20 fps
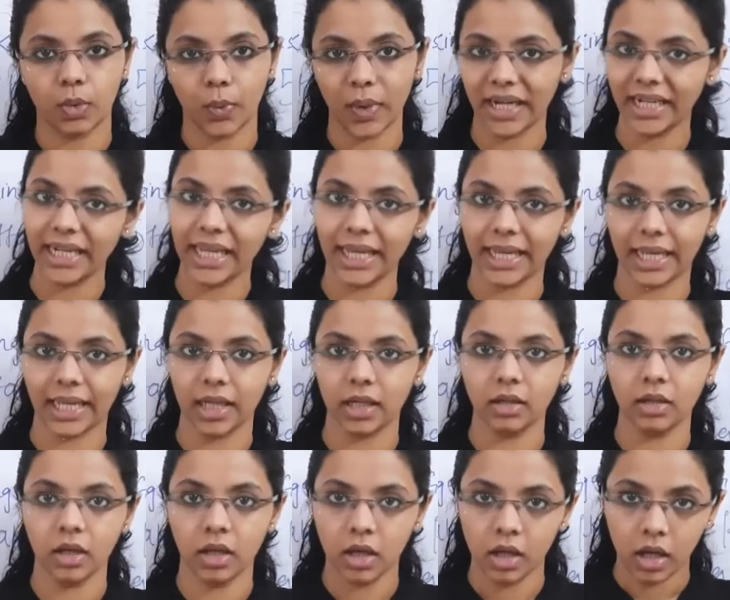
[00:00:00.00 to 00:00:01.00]
were
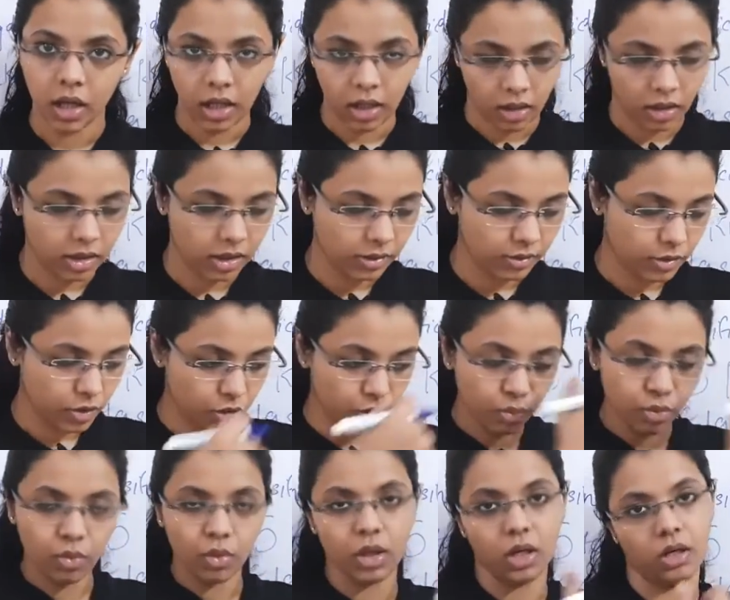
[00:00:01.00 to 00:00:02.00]
taken
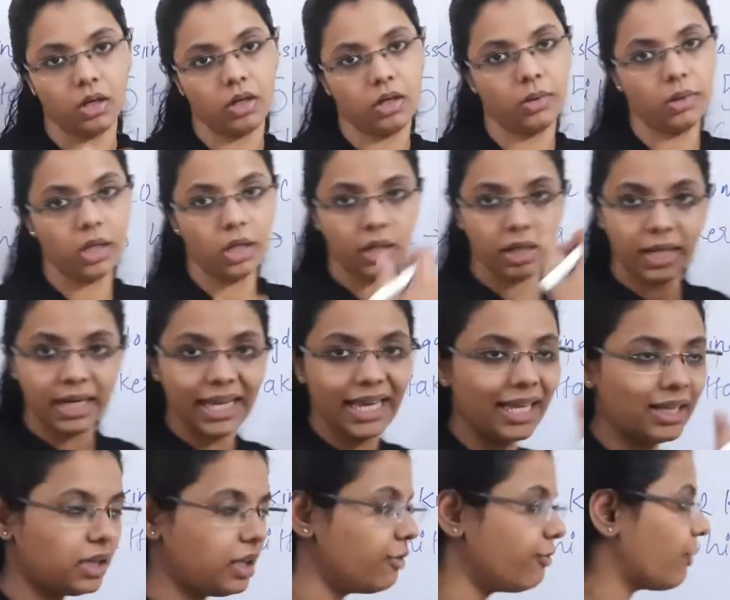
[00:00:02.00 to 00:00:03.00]
to
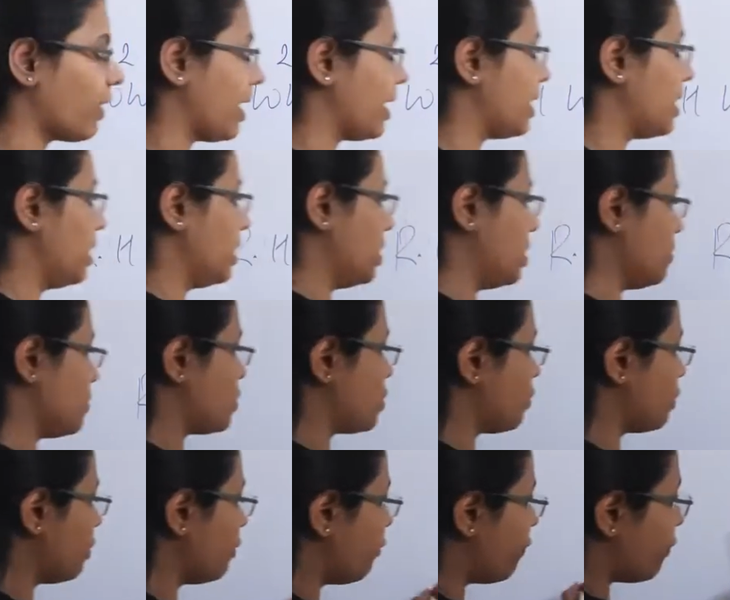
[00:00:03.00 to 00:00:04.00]
create the 5 kingdoms.
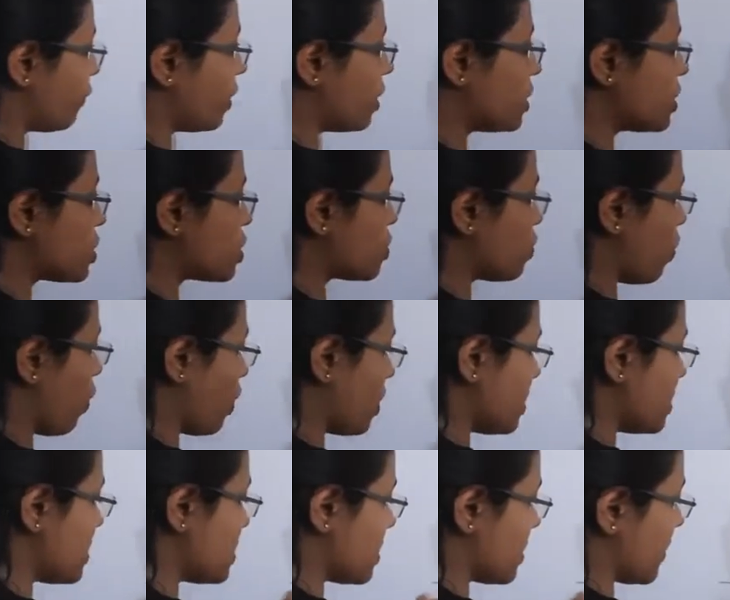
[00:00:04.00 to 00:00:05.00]
So the first
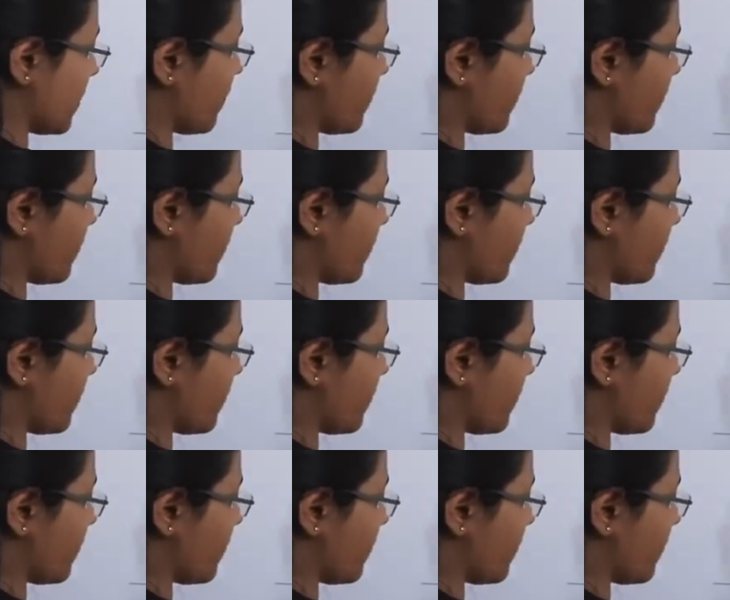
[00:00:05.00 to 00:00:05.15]
was